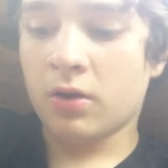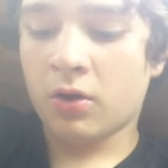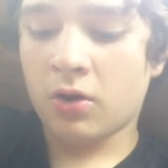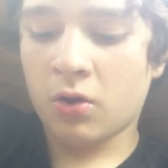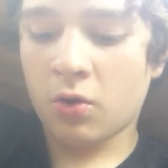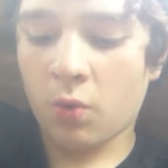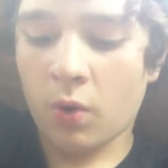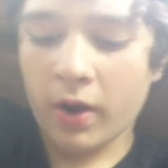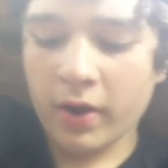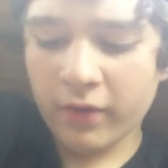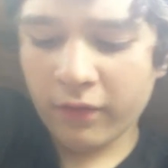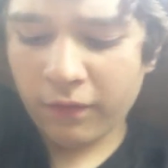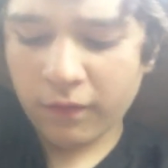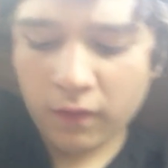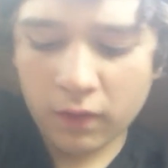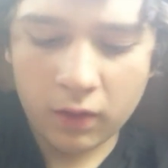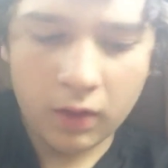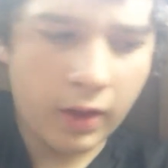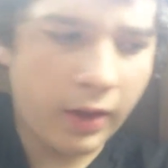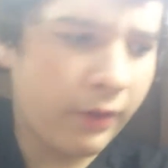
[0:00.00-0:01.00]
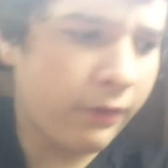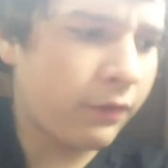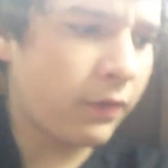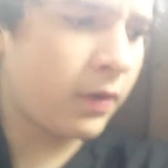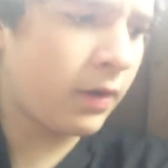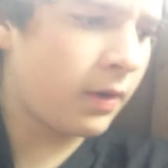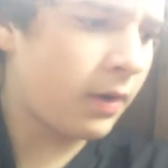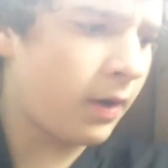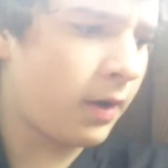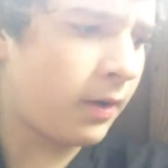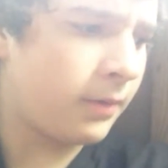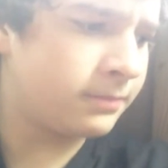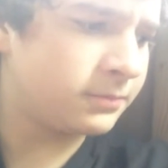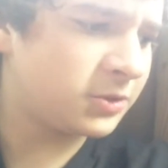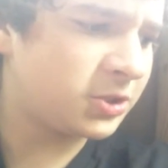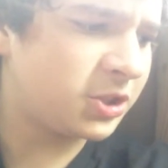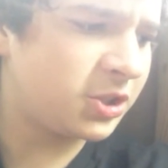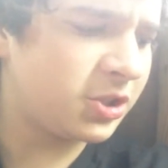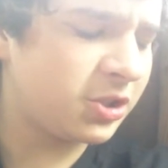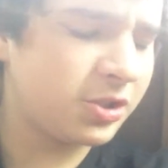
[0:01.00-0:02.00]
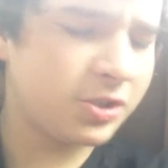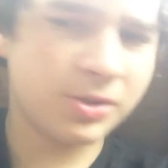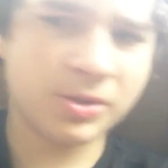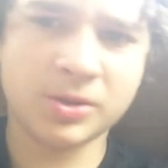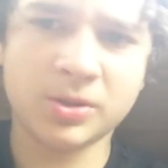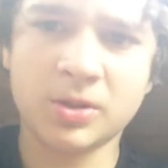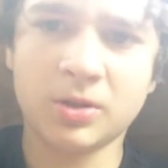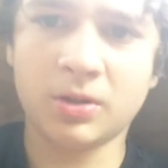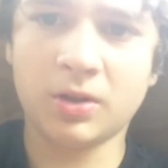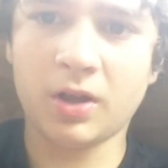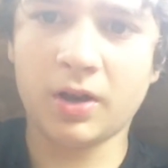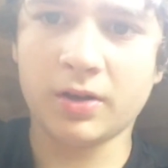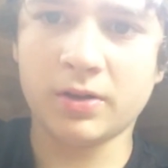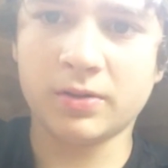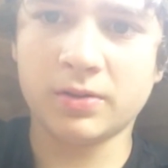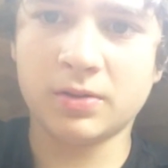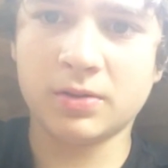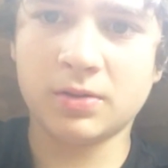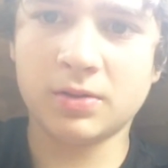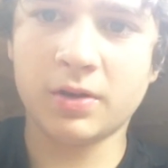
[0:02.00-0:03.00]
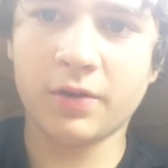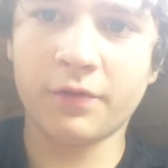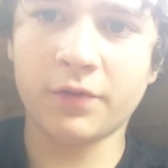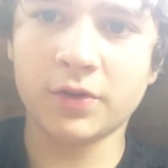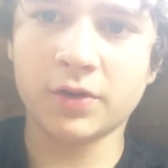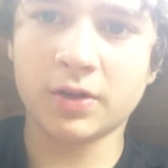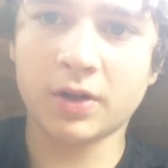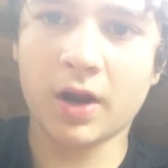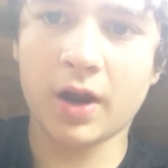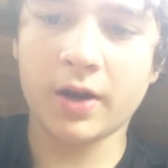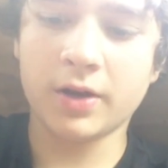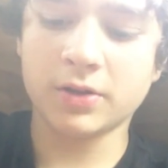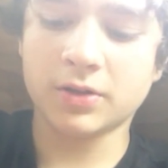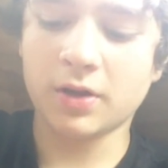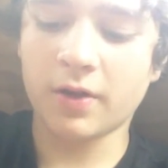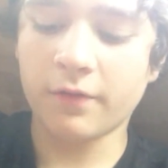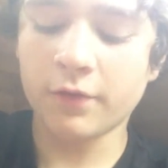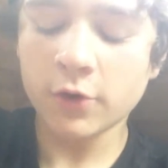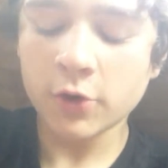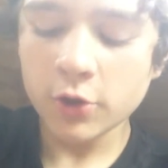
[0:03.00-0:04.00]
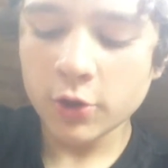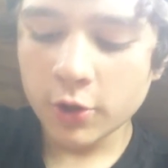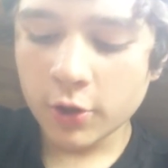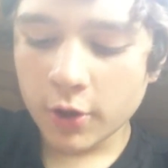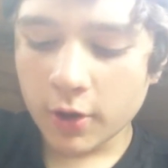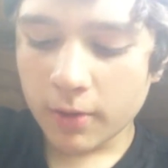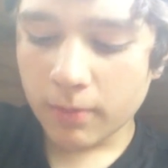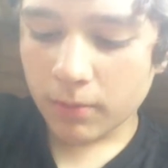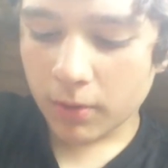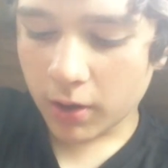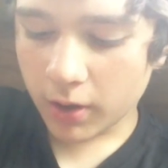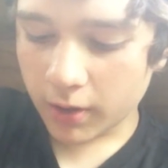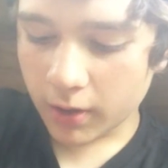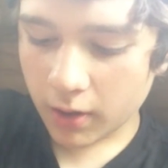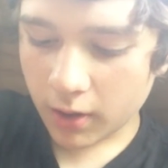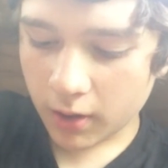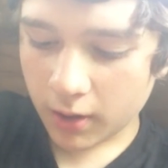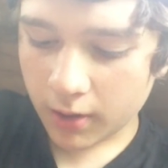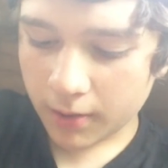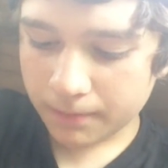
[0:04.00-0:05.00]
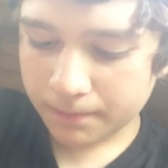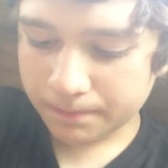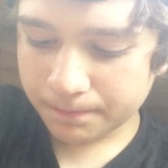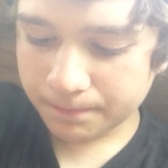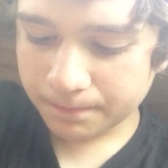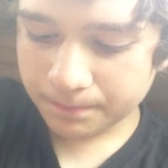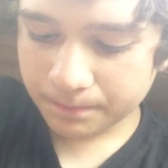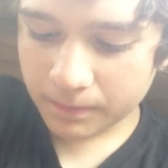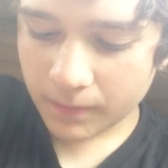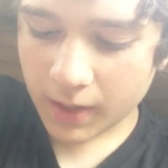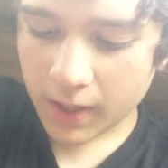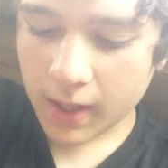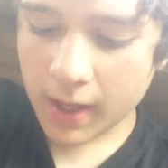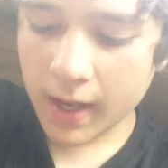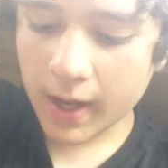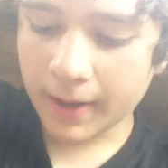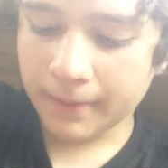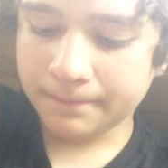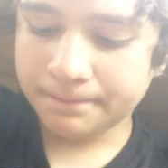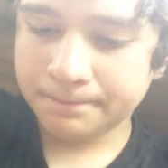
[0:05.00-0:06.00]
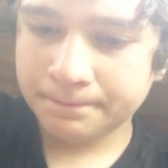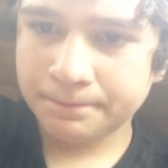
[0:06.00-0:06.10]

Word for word: Kawaii for Life, eh? um, she does a lot of different kind of stuff. But, um, yeah.